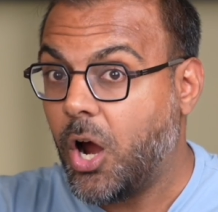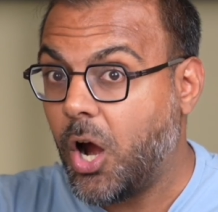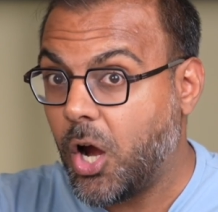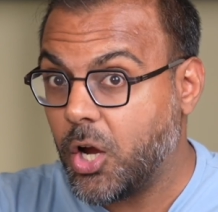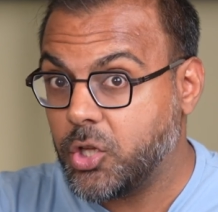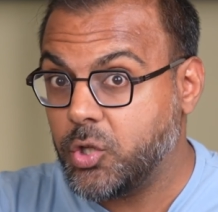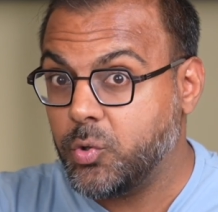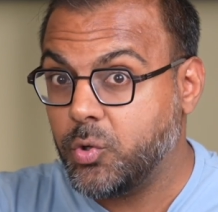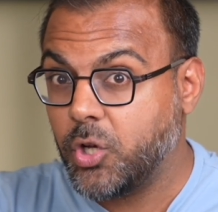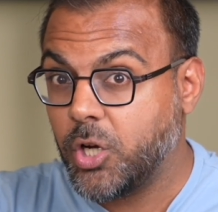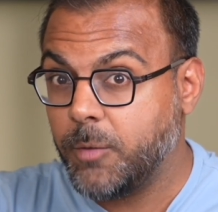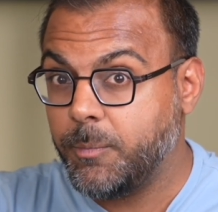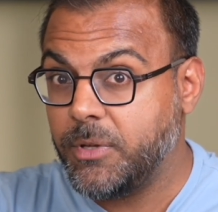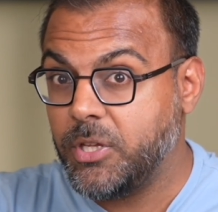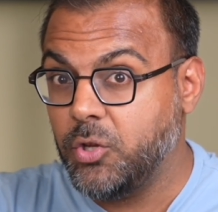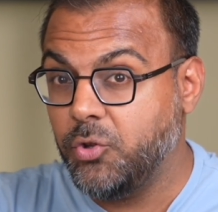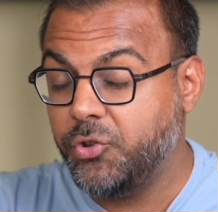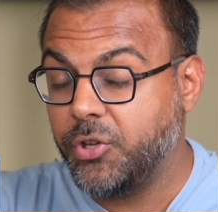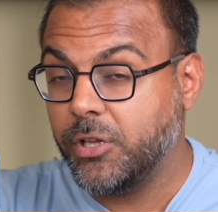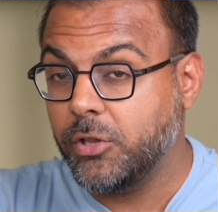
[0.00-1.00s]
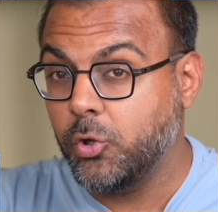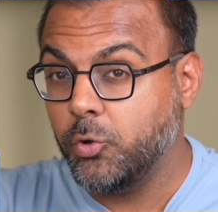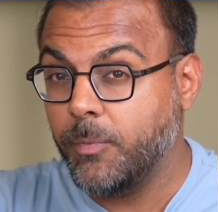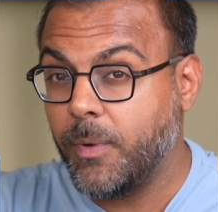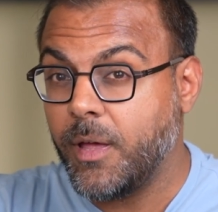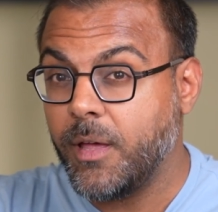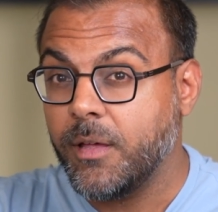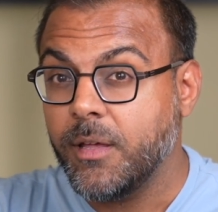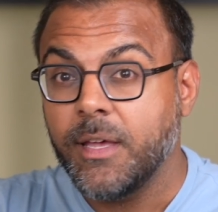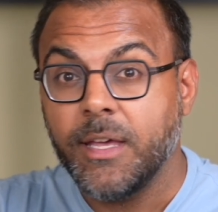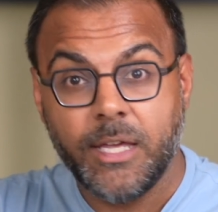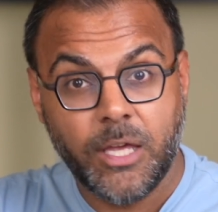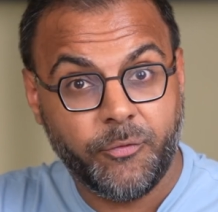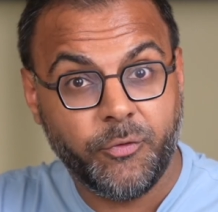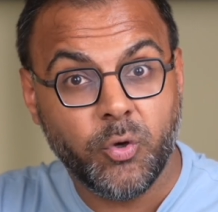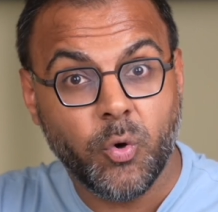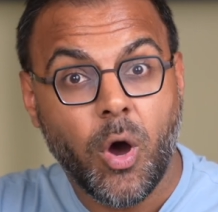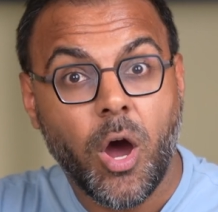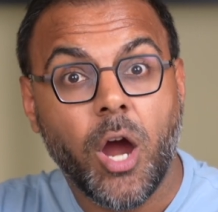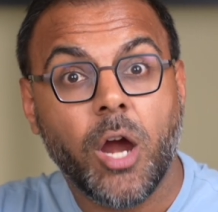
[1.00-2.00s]
Are you gonna be using Luma? If
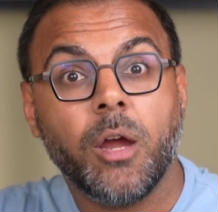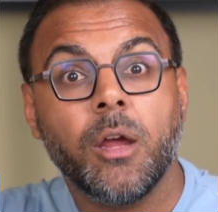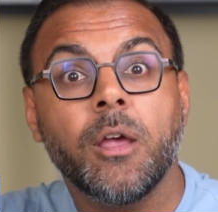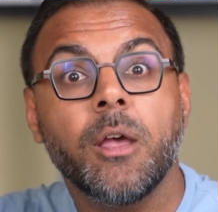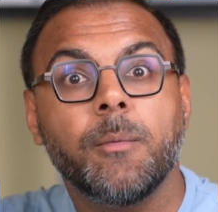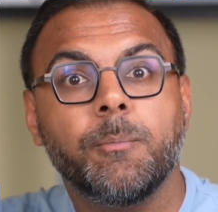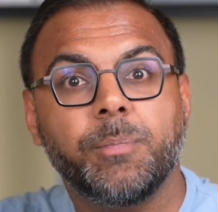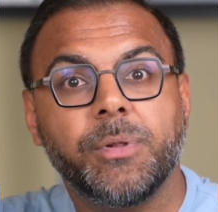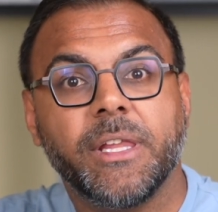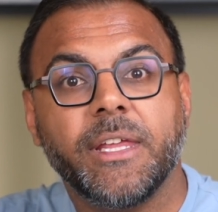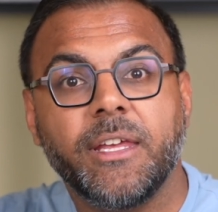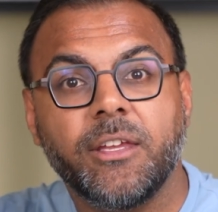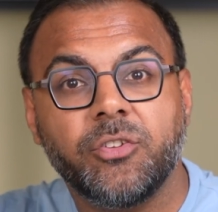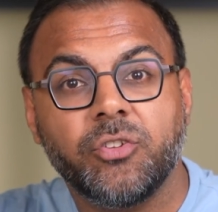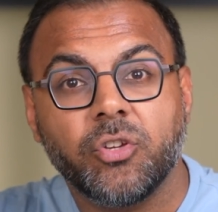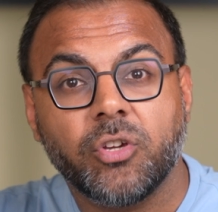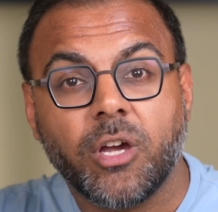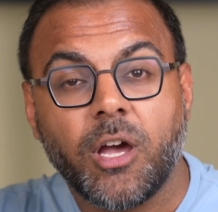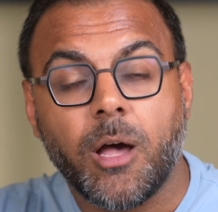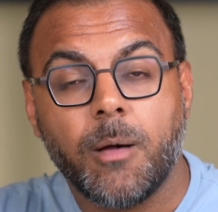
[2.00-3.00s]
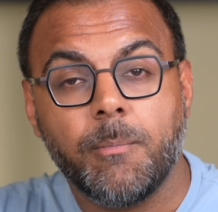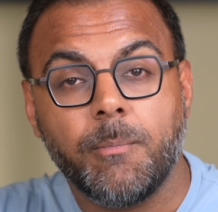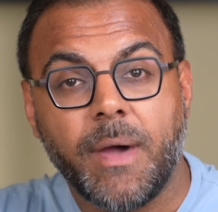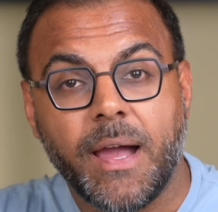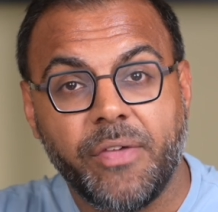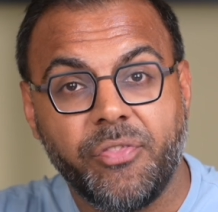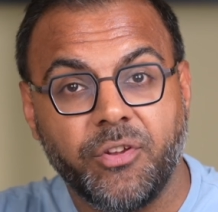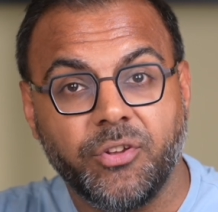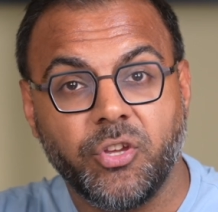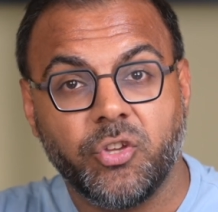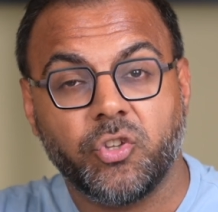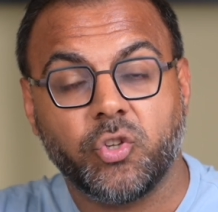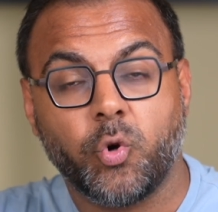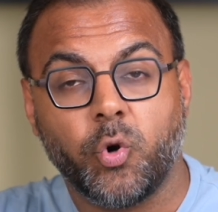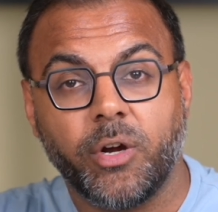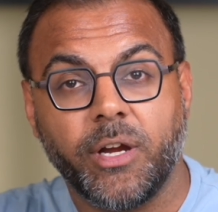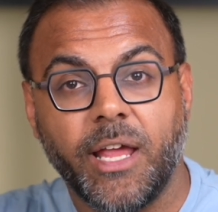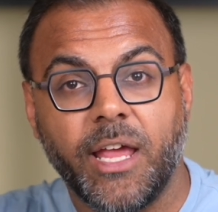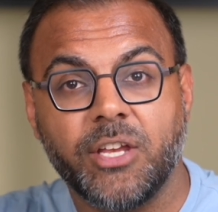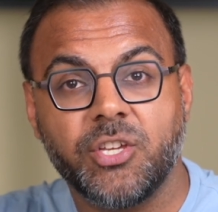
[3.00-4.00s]
you are, please come by the
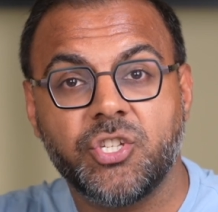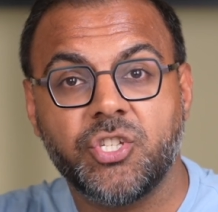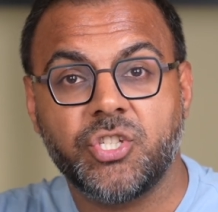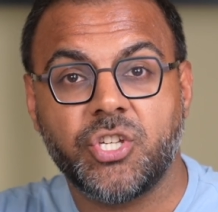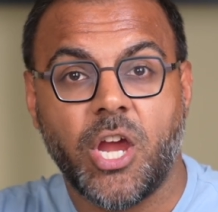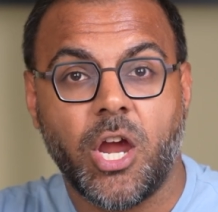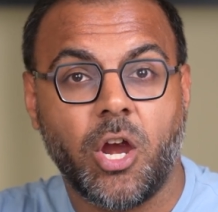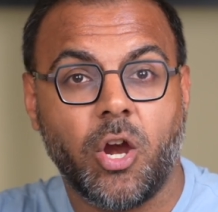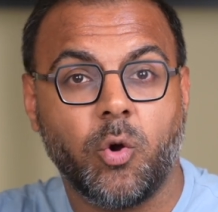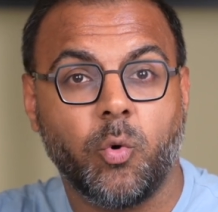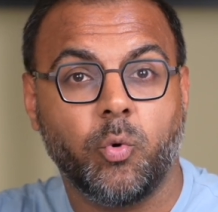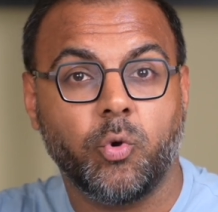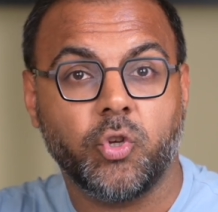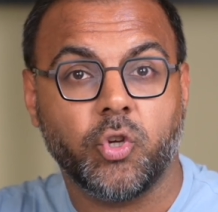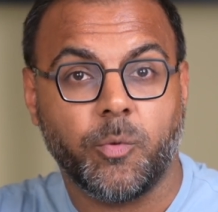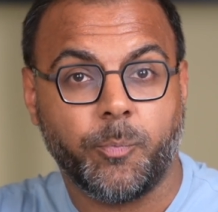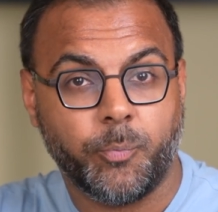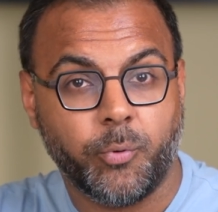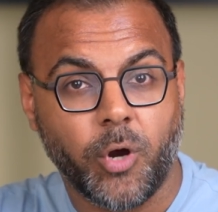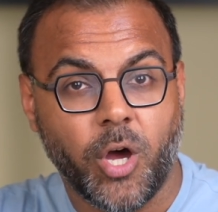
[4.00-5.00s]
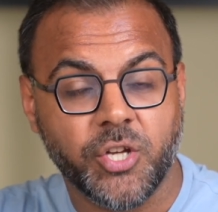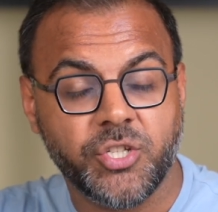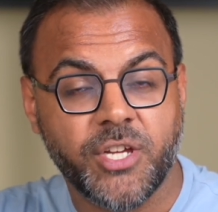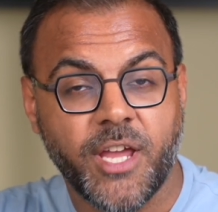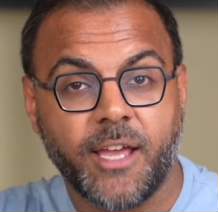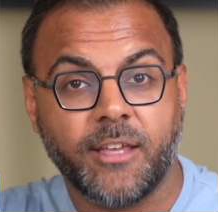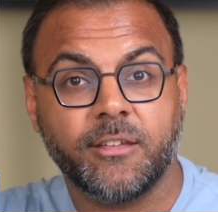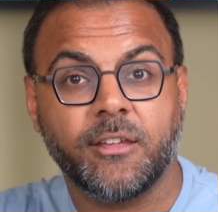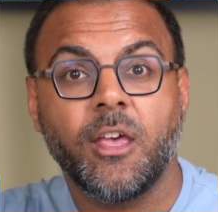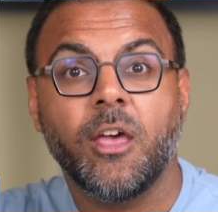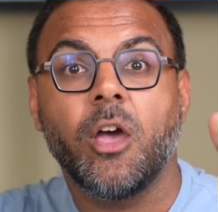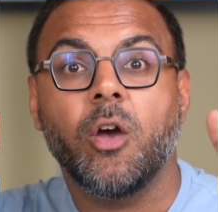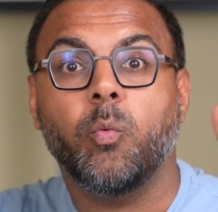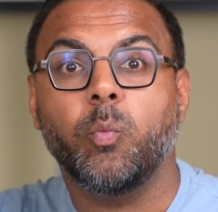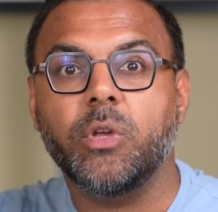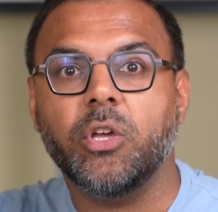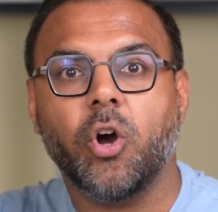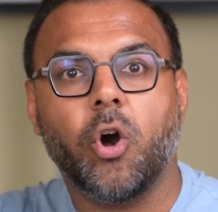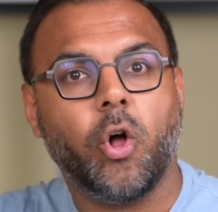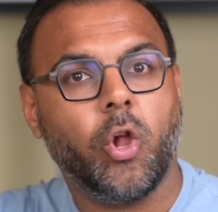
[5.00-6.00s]
Discord and share your projects.
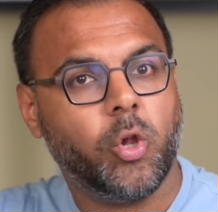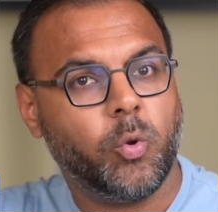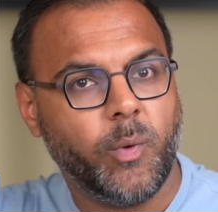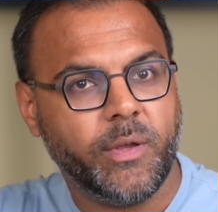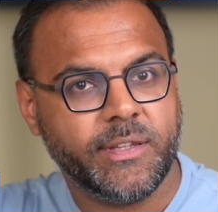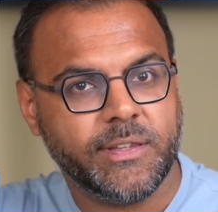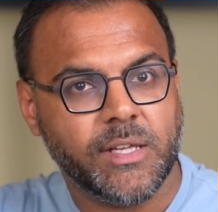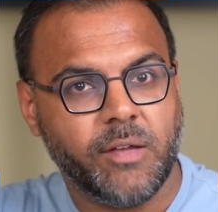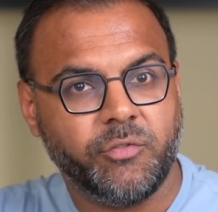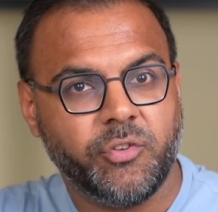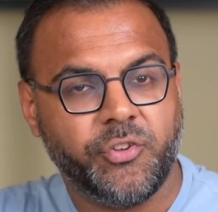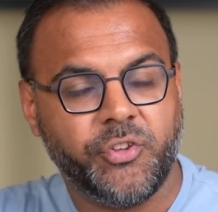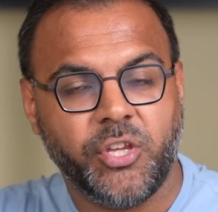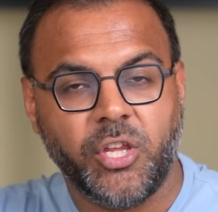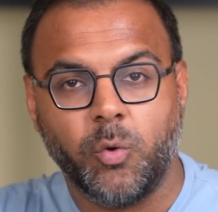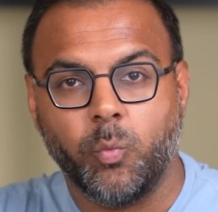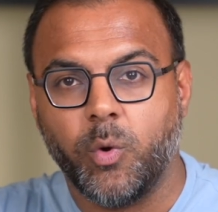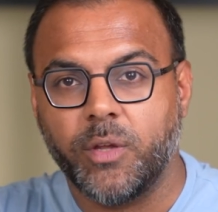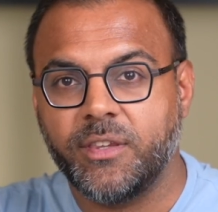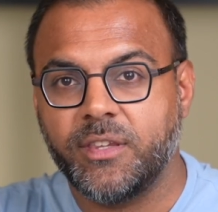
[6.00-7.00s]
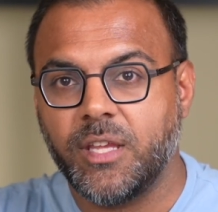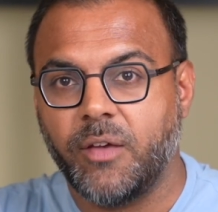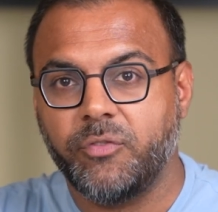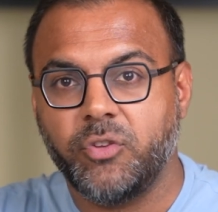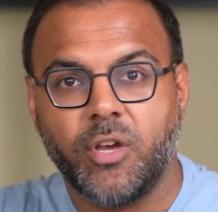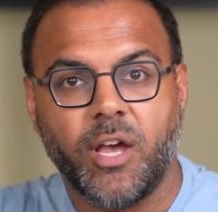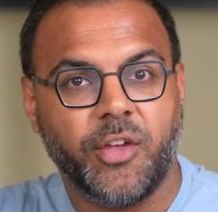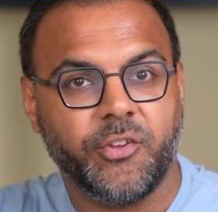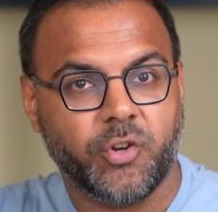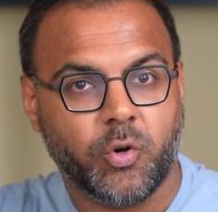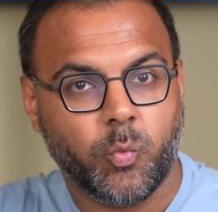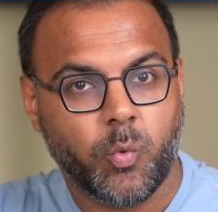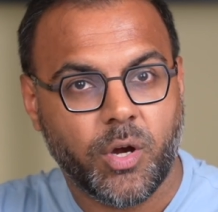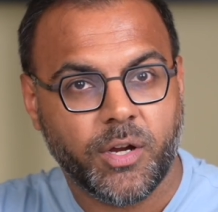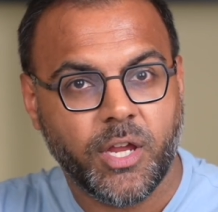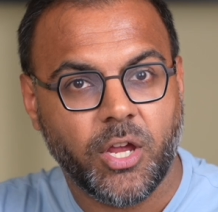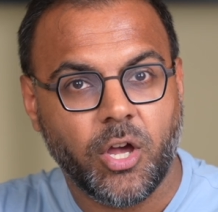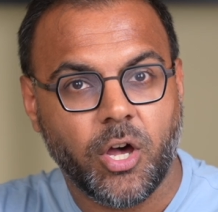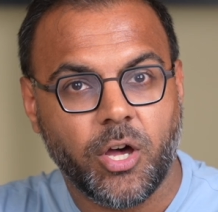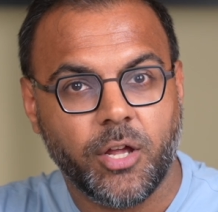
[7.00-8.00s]
We always love to see what stuff you guys are
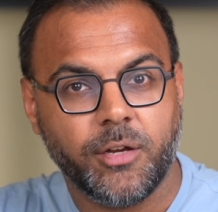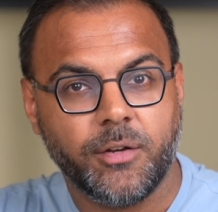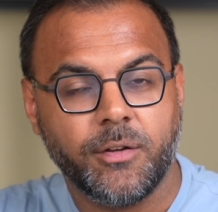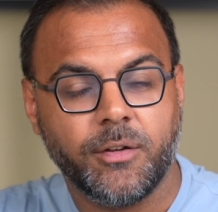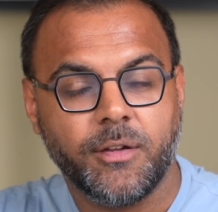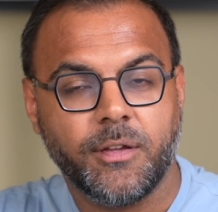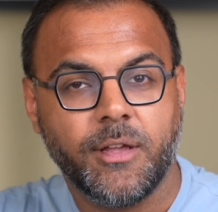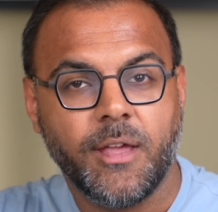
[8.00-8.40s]
working on.